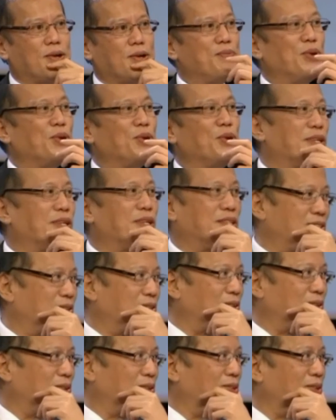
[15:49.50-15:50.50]

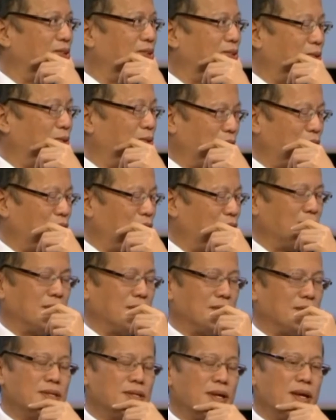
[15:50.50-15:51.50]
computers to the
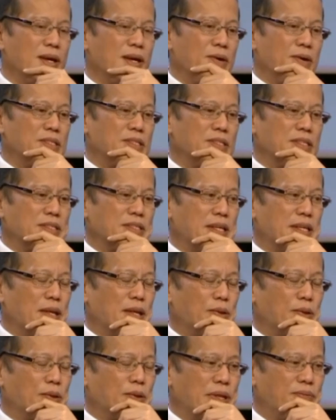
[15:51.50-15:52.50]
students. She said
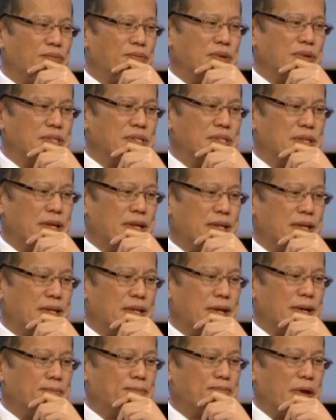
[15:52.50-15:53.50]
that when they visited,
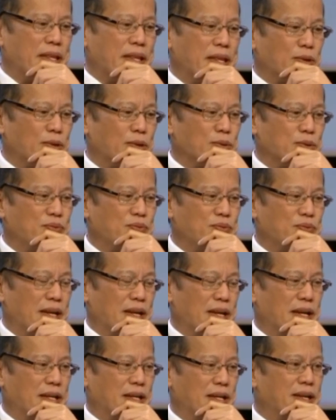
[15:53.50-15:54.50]
I think it was
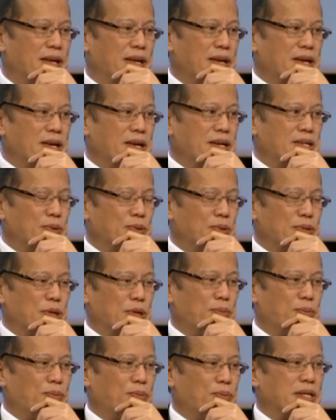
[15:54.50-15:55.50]
Finland, she
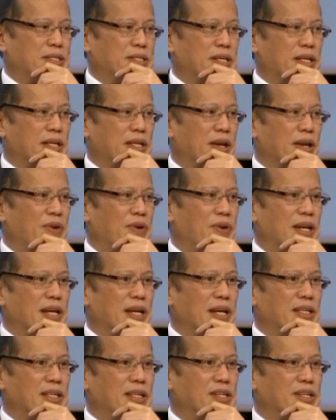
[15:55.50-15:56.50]
was surprised that in
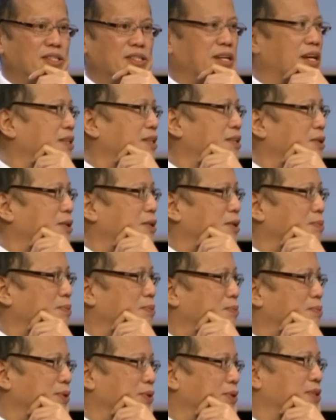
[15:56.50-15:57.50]
Finland they shared
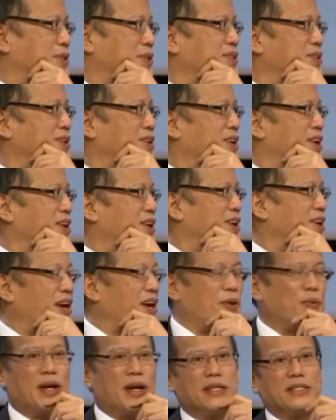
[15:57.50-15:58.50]
computers.
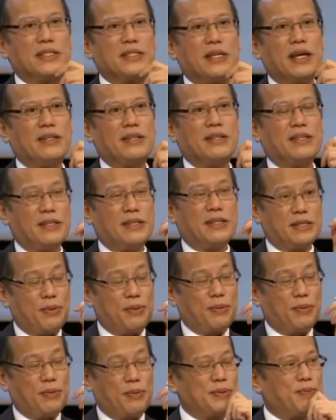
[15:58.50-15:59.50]
Whereas
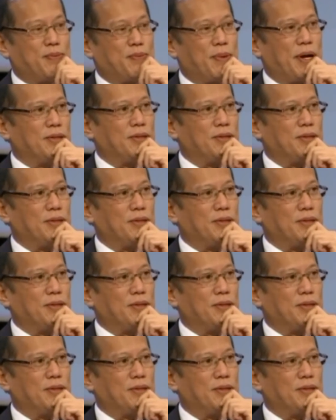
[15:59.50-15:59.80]
she was